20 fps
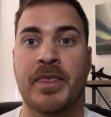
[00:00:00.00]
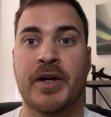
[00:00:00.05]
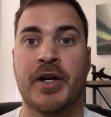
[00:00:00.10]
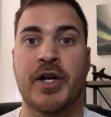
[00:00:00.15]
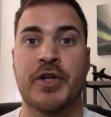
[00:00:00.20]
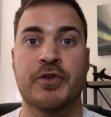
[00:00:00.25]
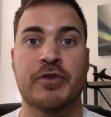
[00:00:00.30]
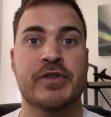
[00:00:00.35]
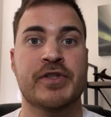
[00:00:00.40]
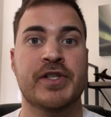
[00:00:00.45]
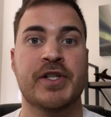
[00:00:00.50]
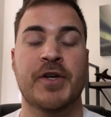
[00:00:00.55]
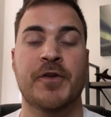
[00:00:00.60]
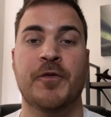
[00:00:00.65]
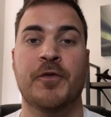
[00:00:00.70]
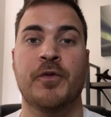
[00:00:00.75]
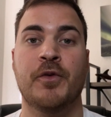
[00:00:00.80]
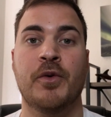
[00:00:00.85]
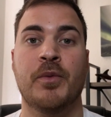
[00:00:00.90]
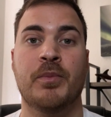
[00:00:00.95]
and you'll see a
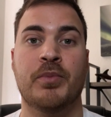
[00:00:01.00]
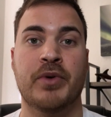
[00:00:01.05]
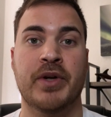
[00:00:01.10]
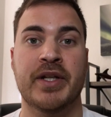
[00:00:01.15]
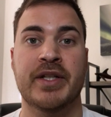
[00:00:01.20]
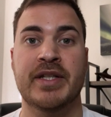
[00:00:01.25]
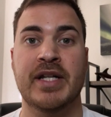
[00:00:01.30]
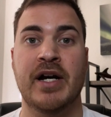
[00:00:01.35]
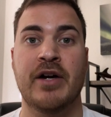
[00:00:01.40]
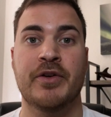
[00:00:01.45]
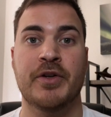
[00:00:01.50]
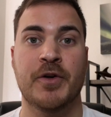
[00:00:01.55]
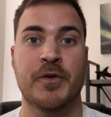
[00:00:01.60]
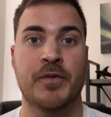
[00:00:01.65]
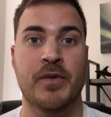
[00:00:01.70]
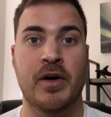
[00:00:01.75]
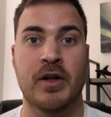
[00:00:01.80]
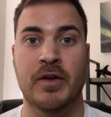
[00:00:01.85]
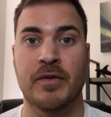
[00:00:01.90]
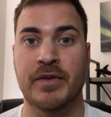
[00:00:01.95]
full breakdown of
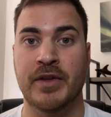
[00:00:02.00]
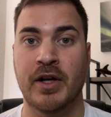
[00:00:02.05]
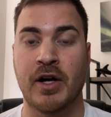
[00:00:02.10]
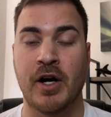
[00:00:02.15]
all of the